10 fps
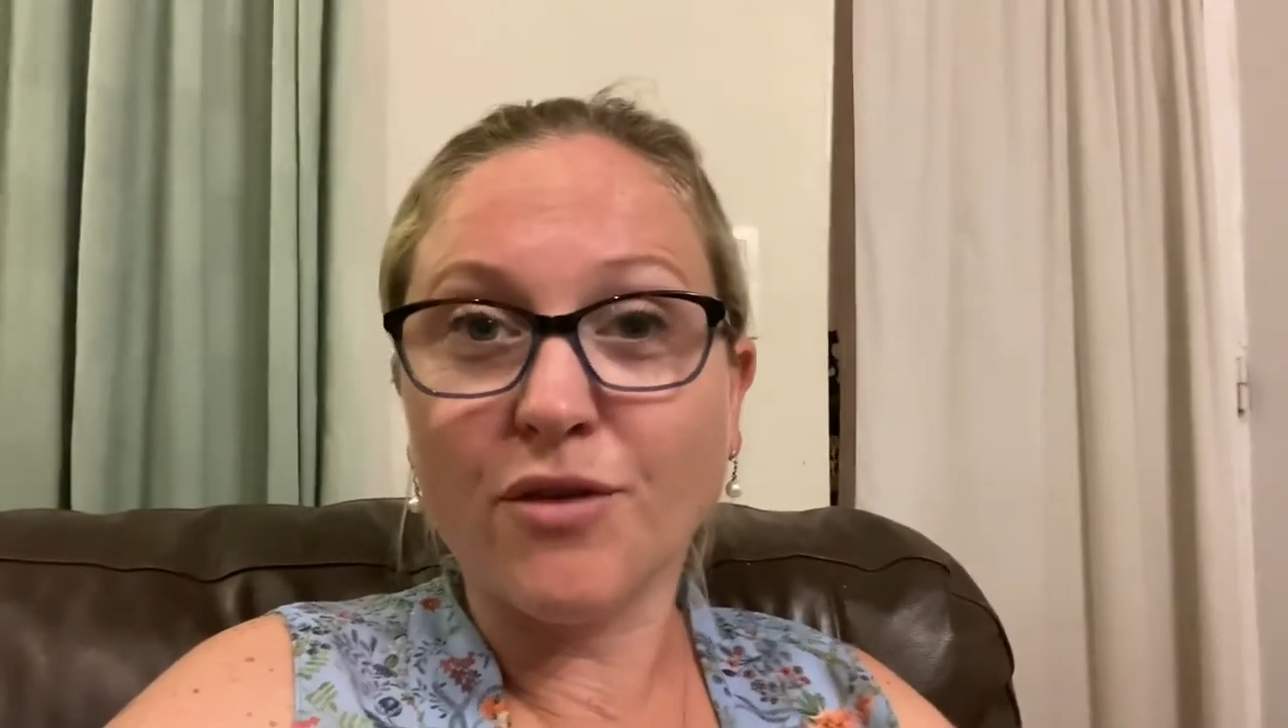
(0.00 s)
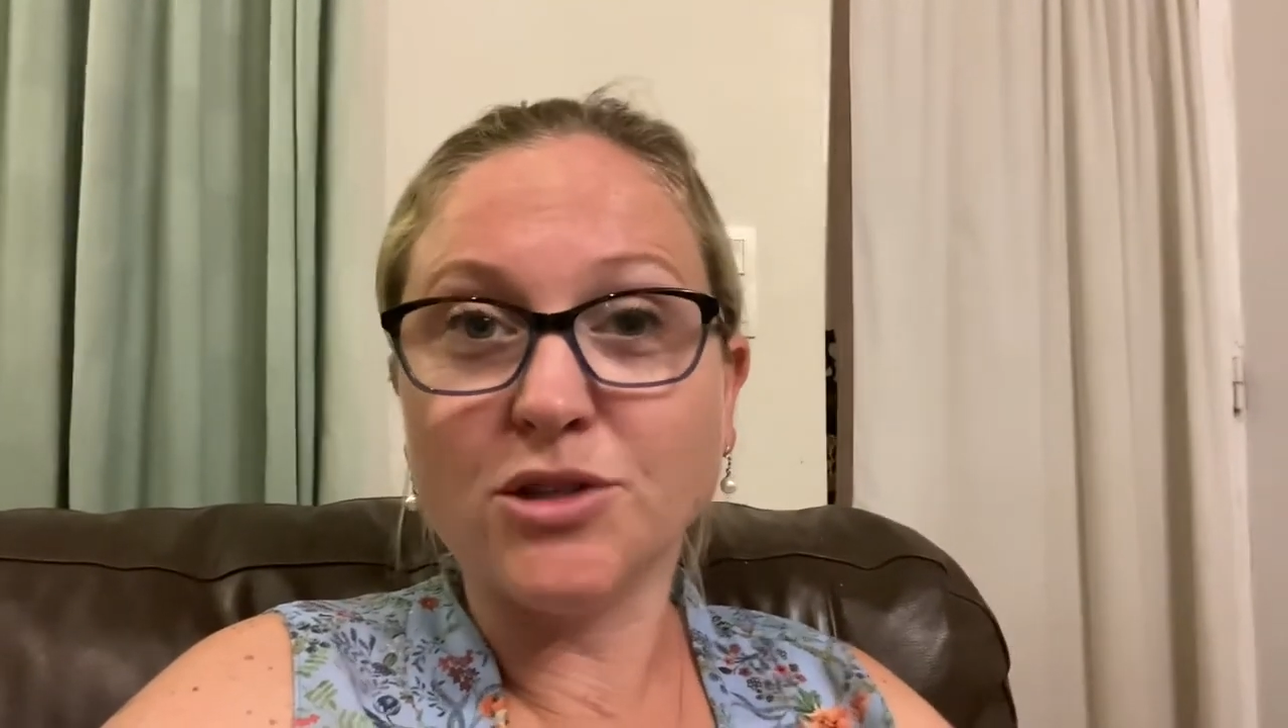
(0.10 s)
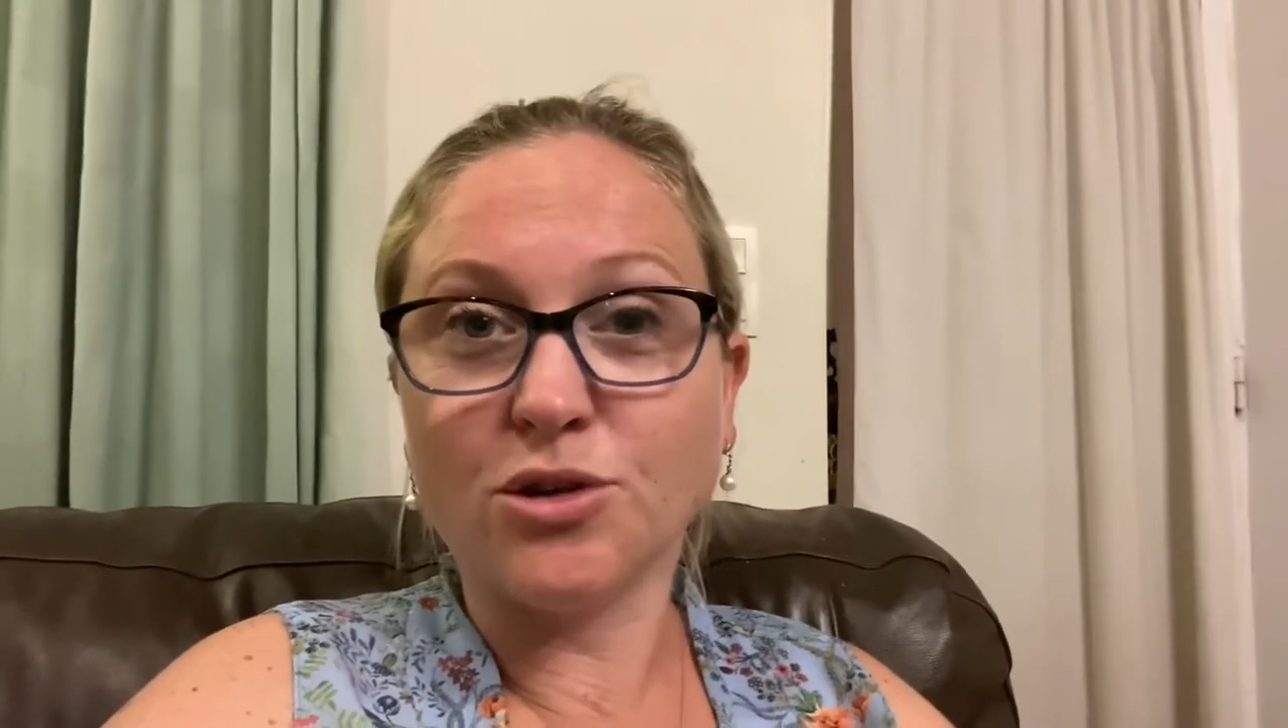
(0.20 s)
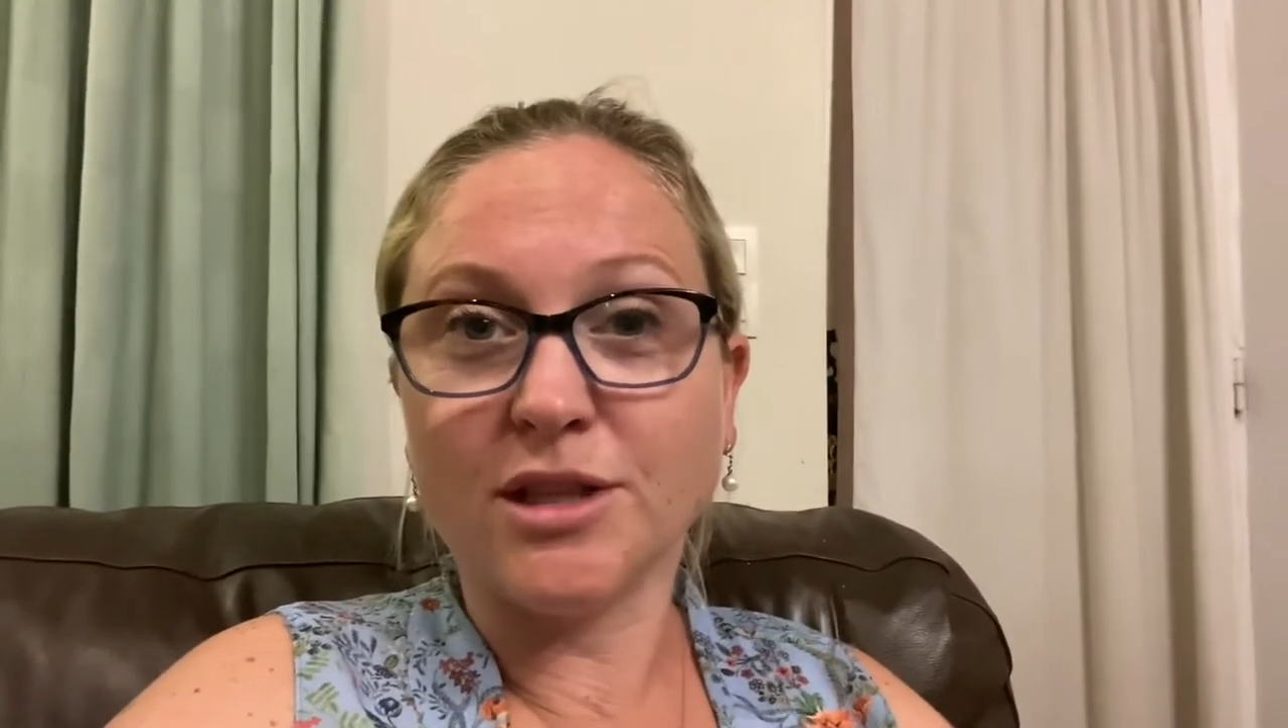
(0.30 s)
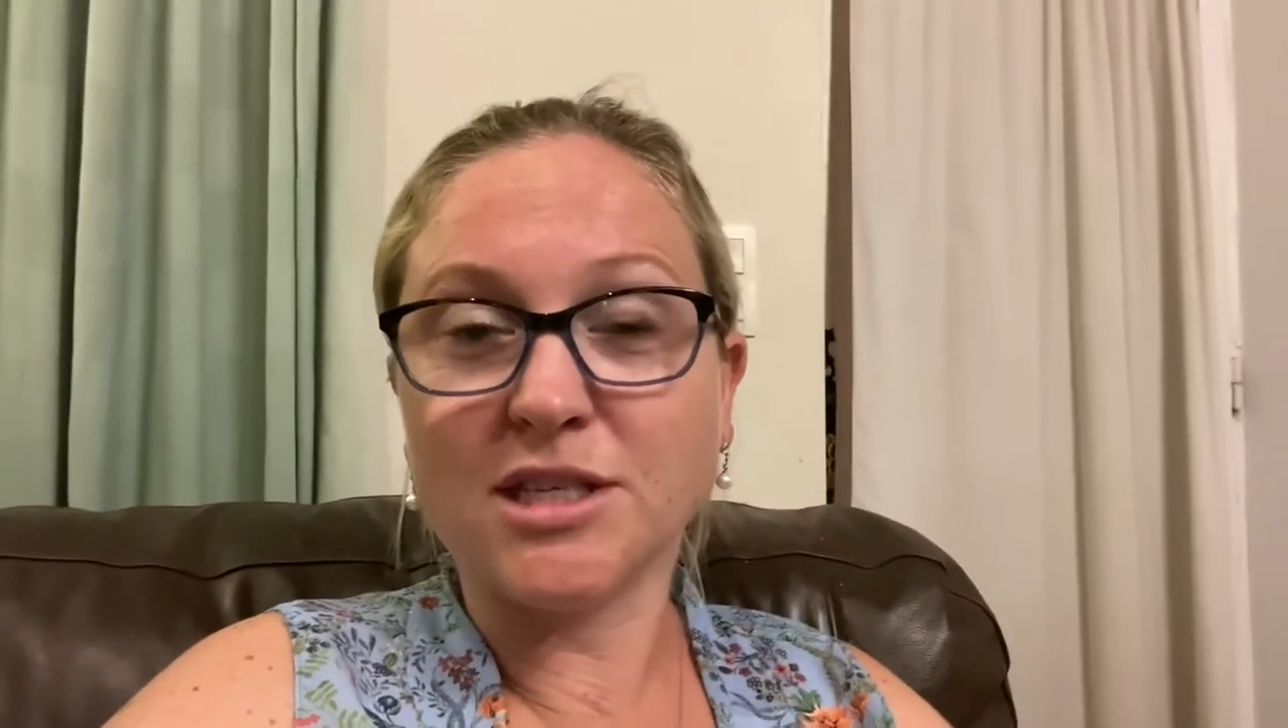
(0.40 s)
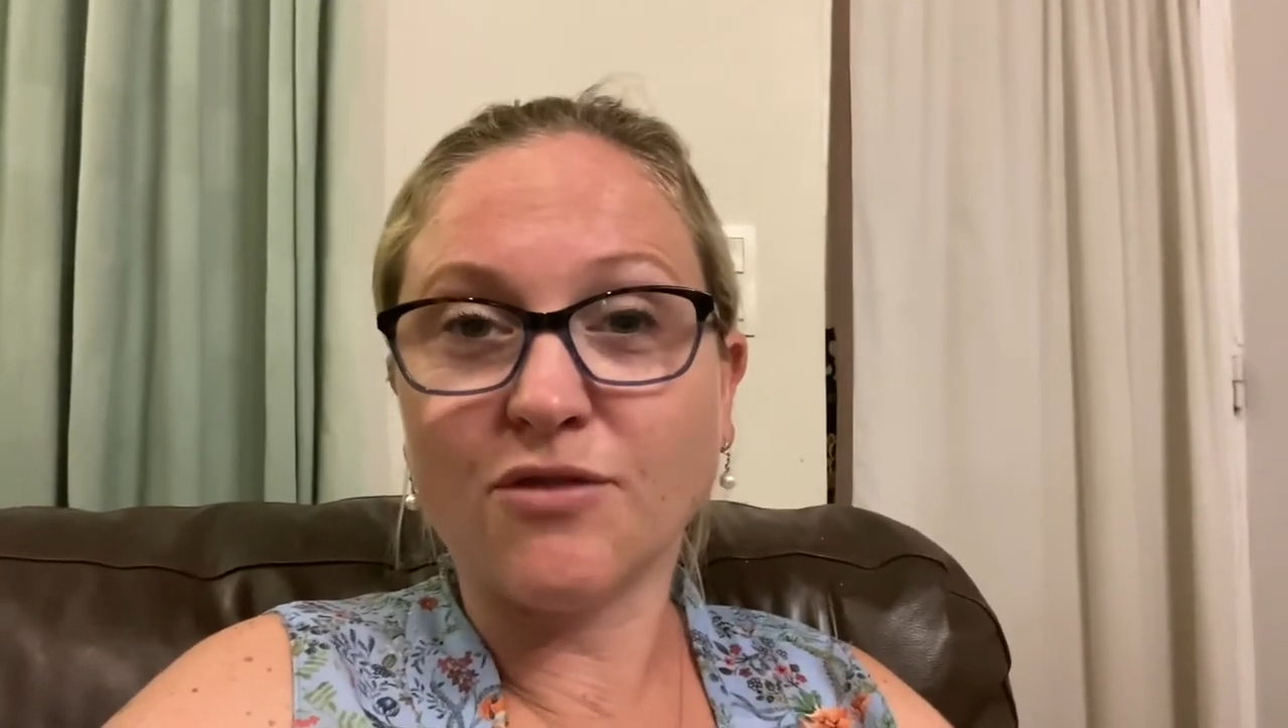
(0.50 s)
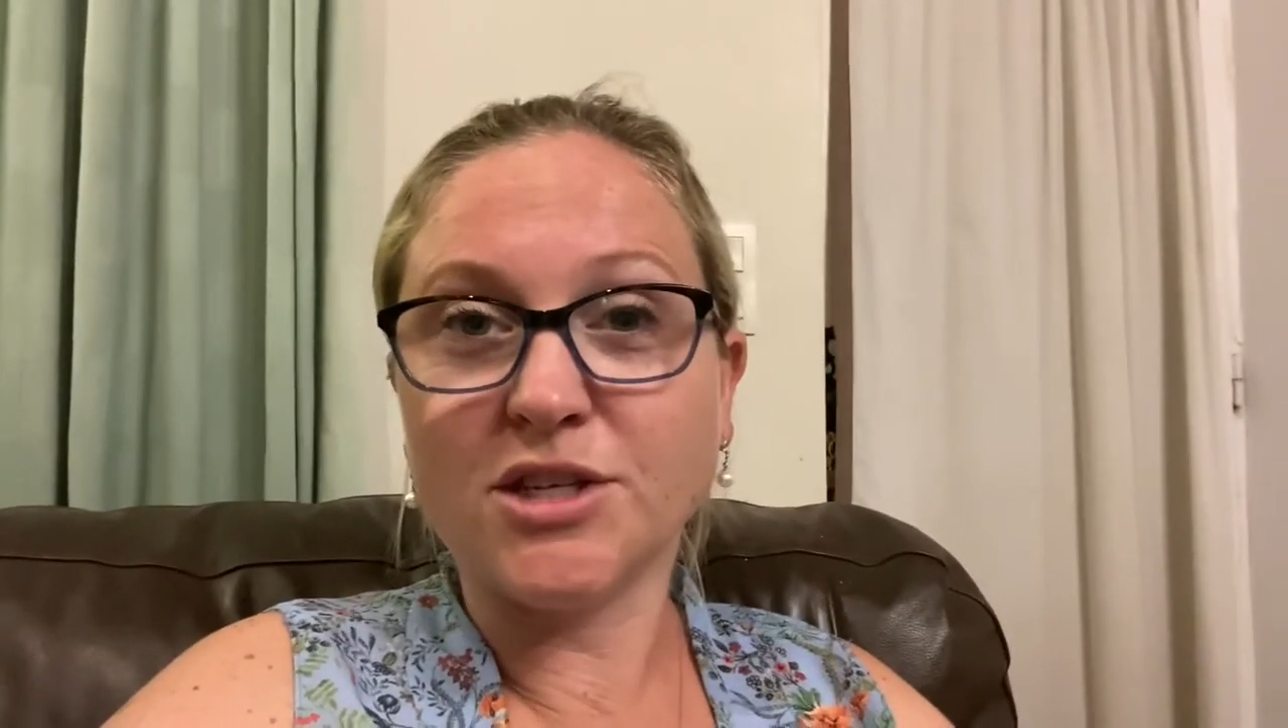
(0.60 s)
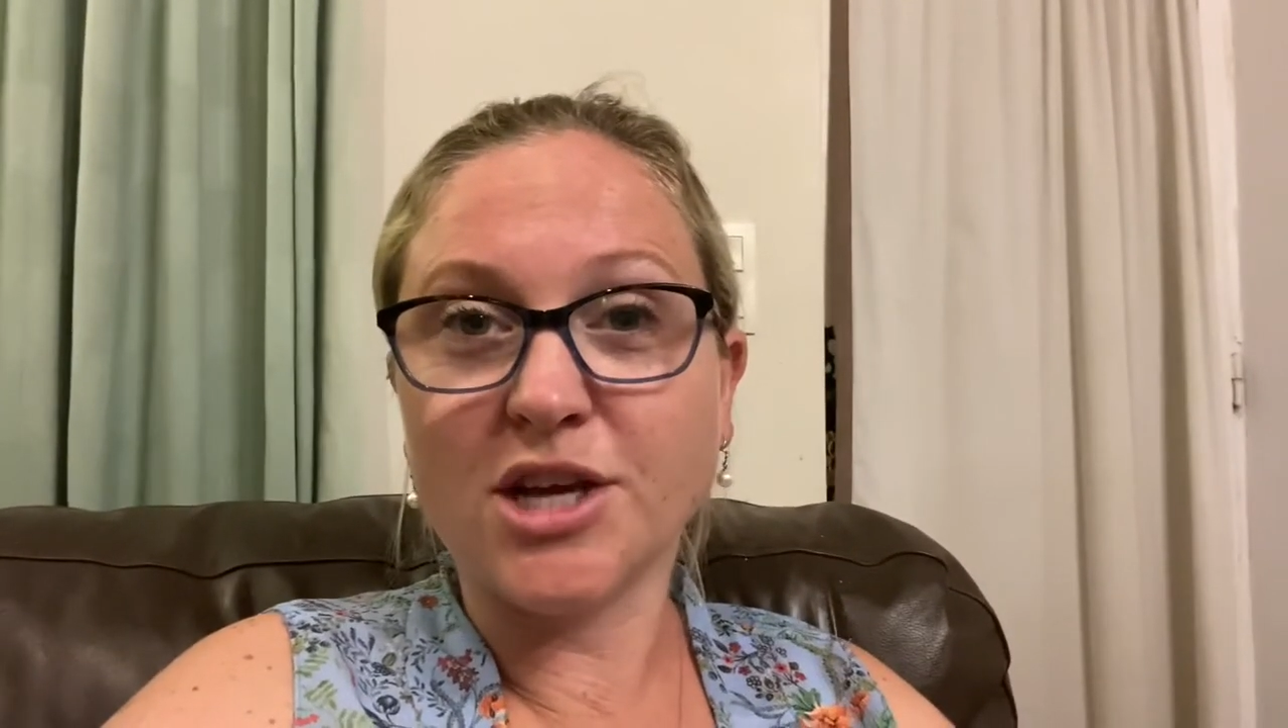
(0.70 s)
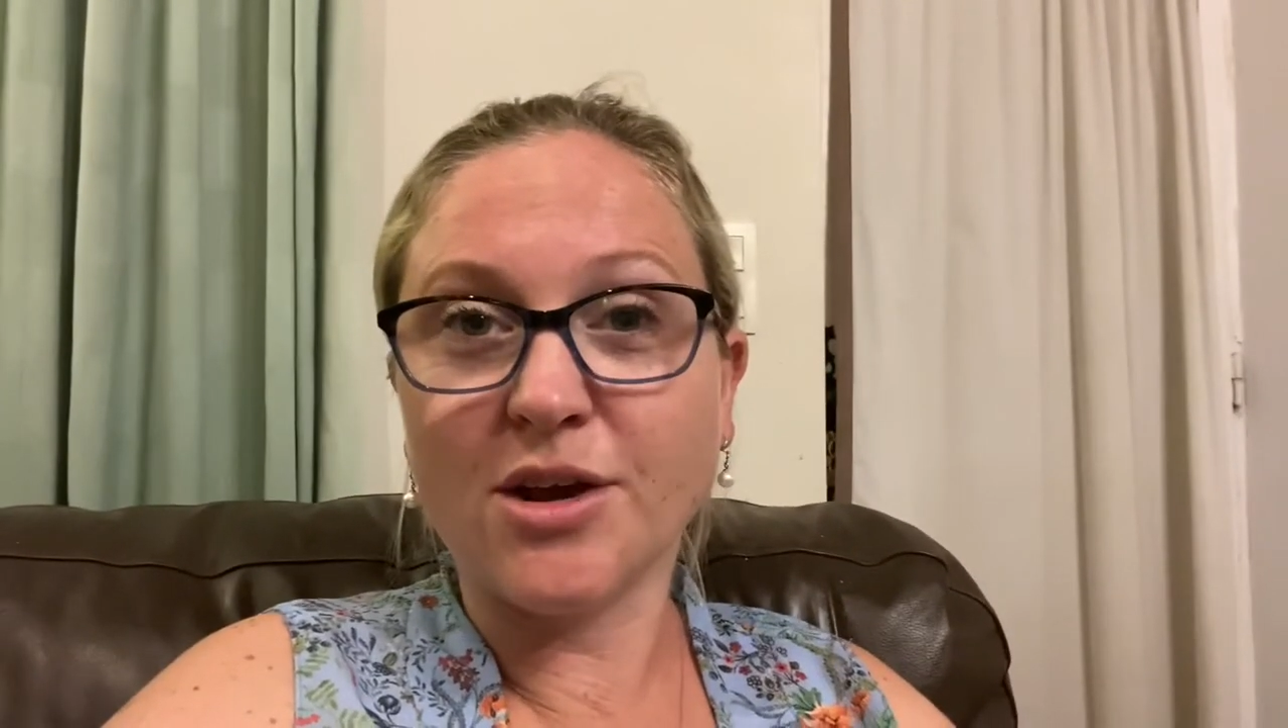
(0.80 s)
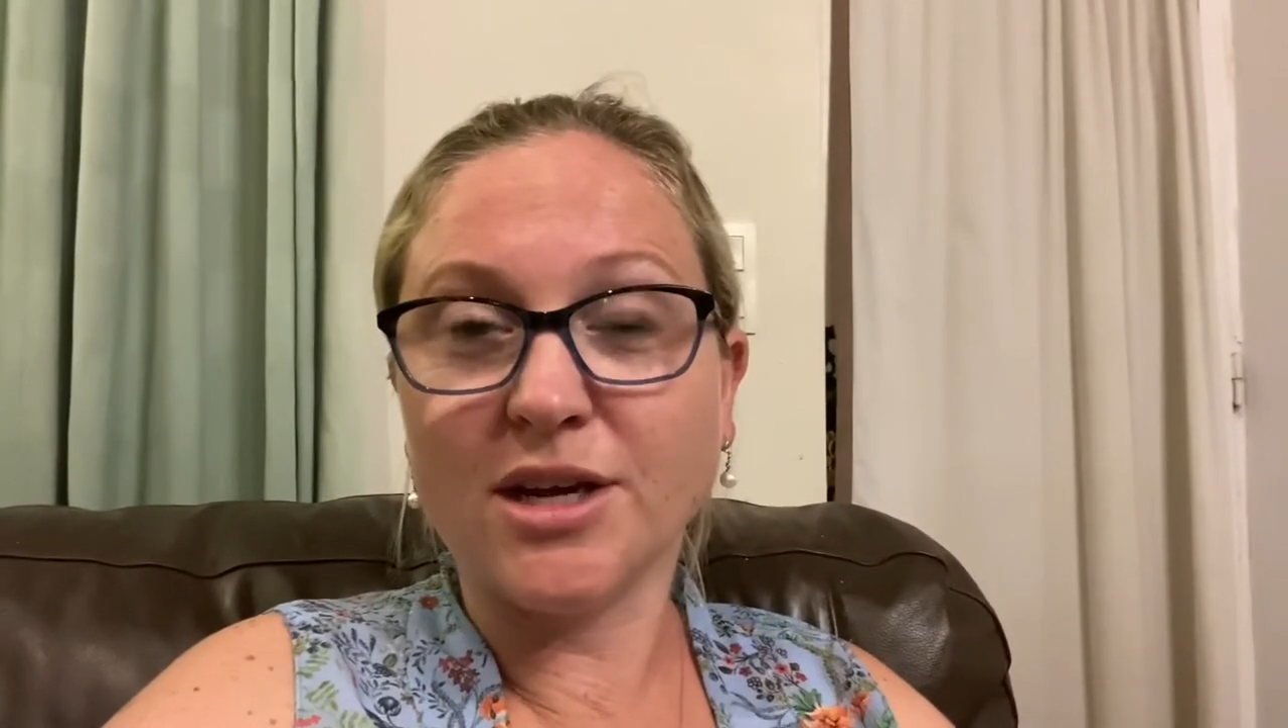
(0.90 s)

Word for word: enjoyed this video and